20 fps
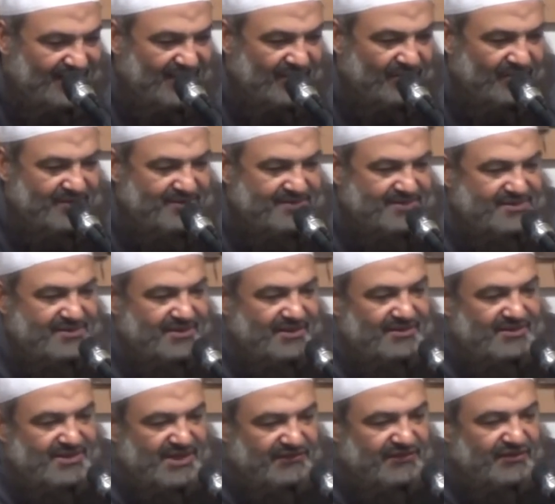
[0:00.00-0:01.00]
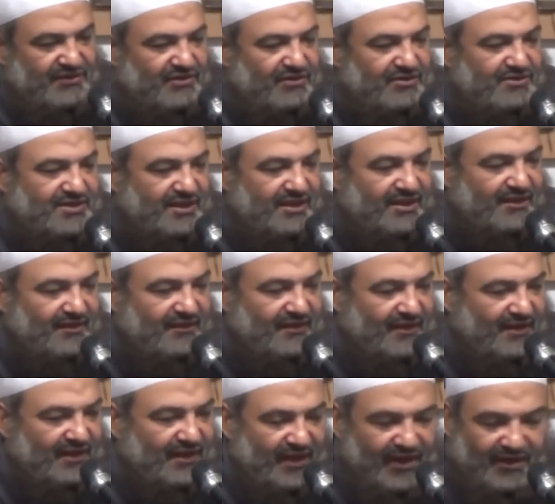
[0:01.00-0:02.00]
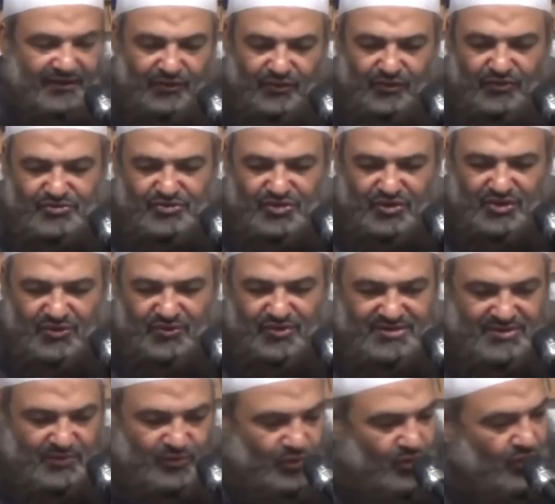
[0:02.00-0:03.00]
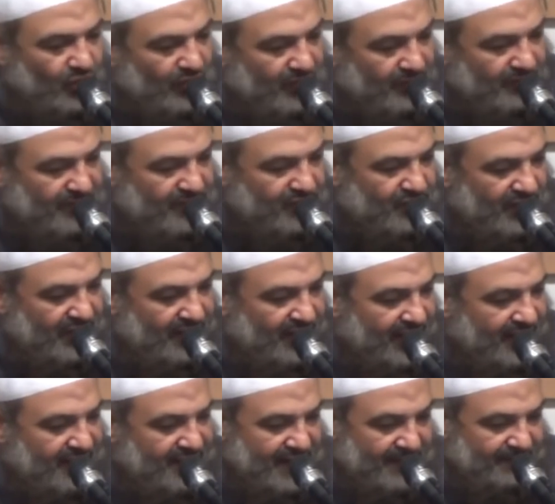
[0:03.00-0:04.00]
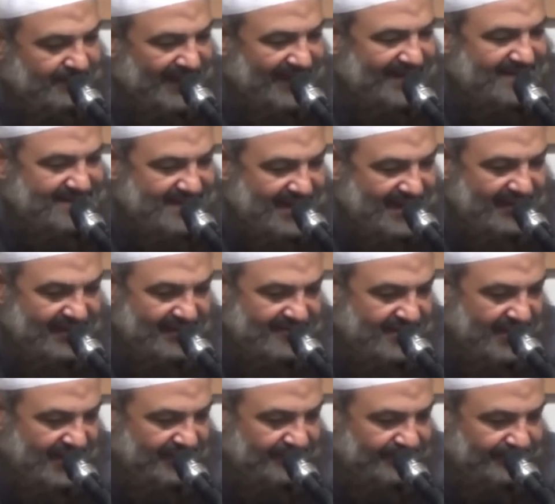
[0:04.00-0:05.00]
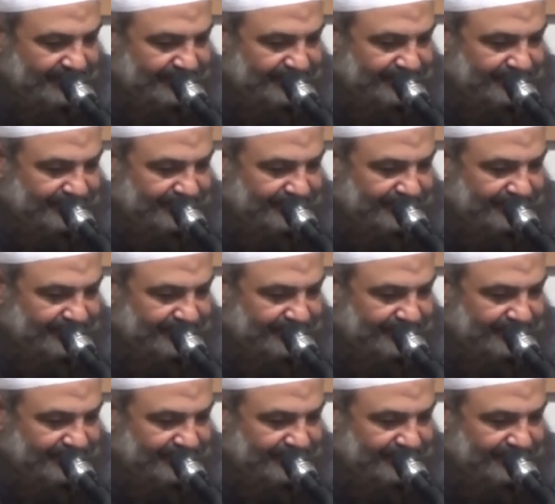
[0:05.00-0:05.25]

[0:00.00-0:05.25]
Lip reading: there was difficulty, and also there was a war between India and Pakistan at that time.